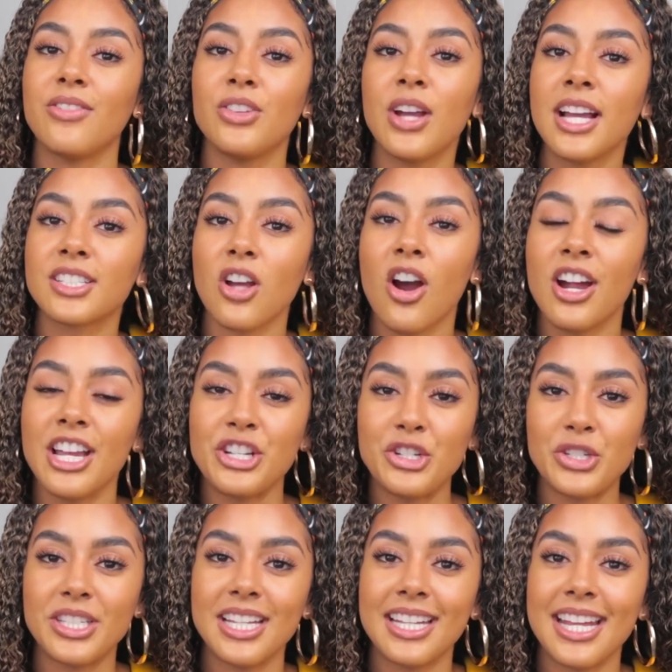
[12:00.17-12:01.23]
that if you guys are
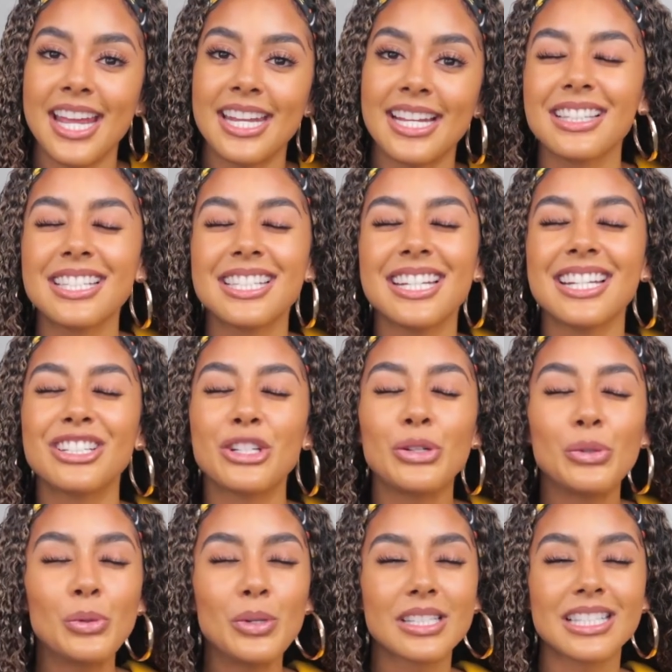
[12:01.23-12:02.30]
interested in listening
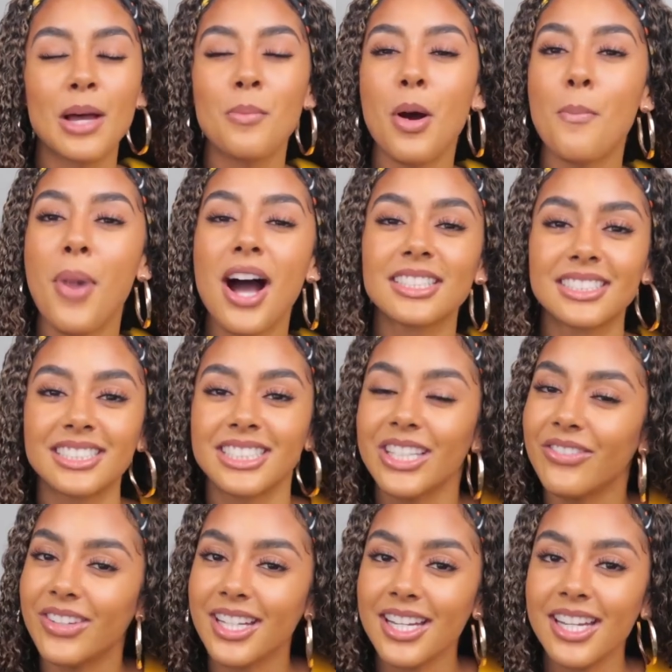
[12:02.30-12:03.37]
to some
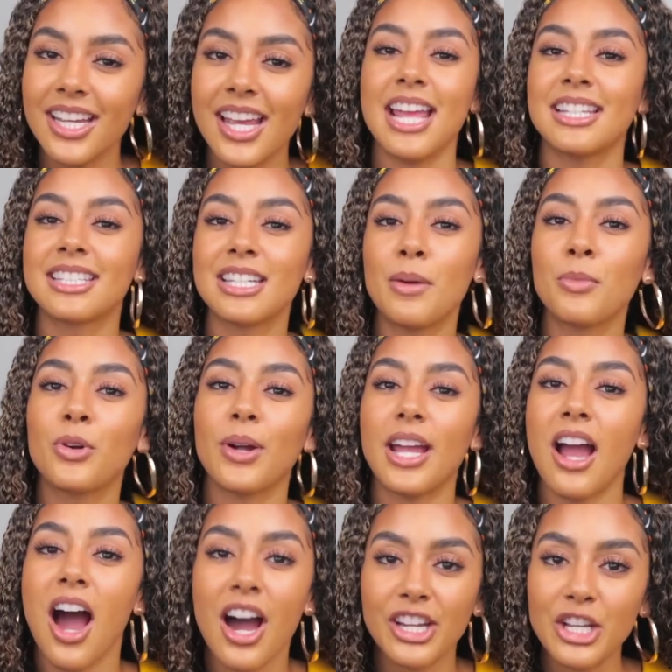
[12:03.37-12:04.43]
positivity and some
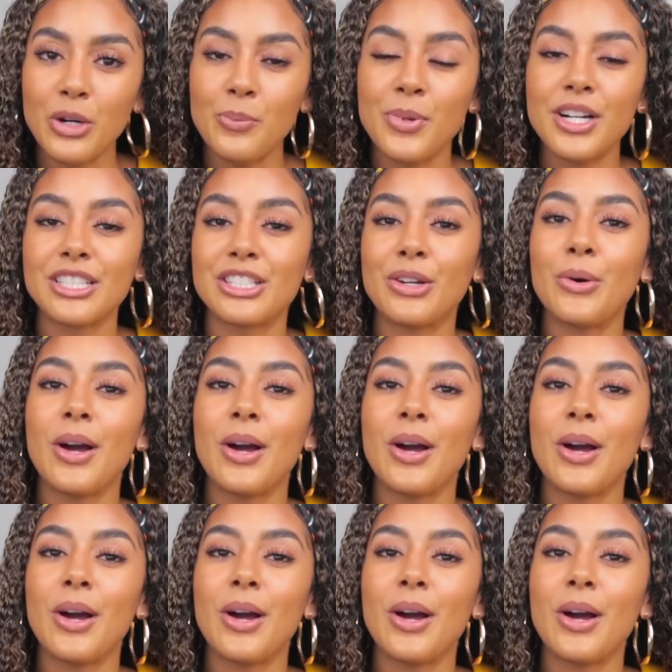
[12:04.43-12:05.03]
great audiobooks,